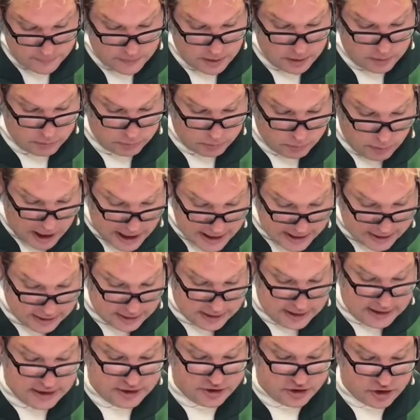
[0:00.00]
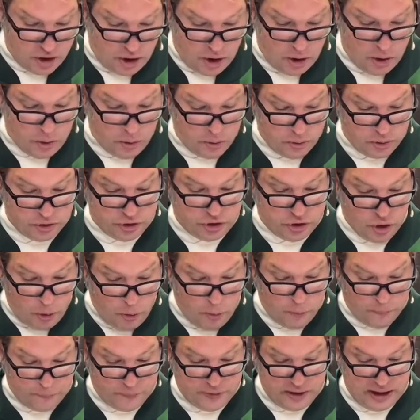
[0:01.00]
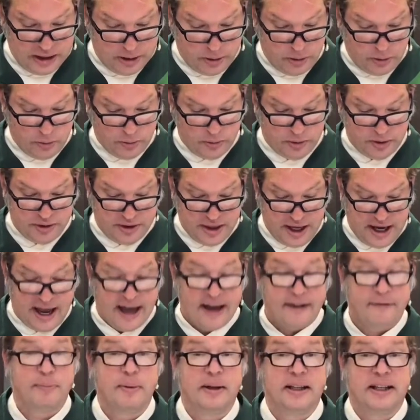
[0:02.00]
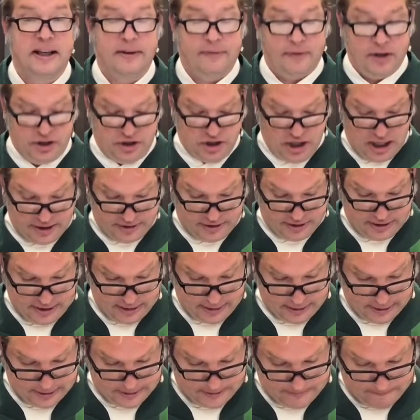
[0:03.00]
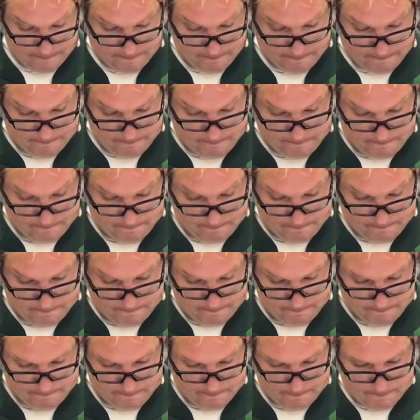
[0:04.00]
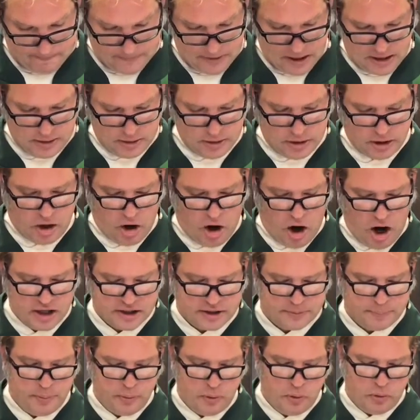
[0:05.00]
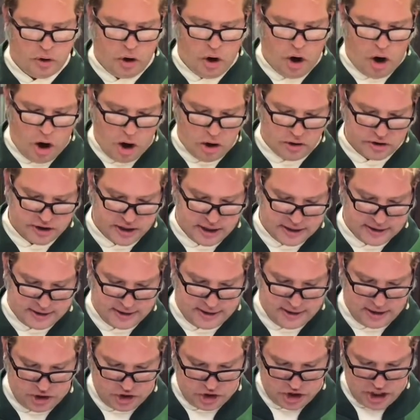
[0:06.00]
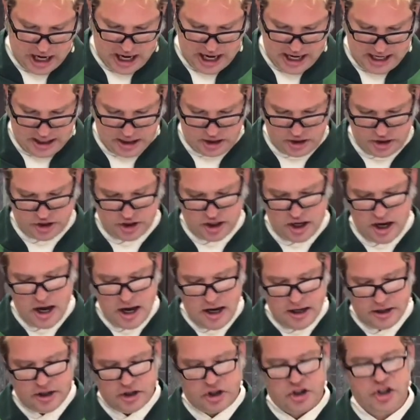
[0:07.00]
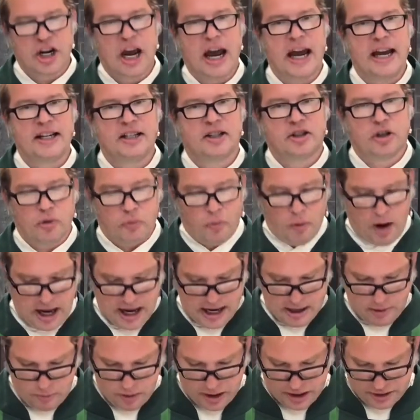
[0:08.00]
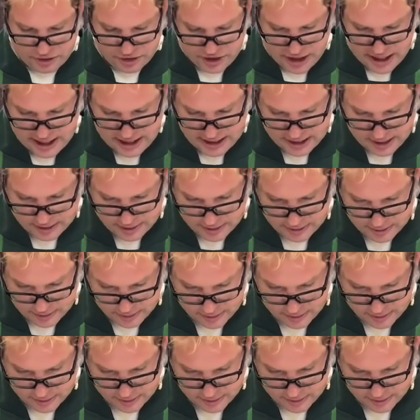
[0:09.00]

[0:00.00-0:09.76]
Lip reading: rightly so, don't feel they have been given justice. The gospel calls us to change the way we think,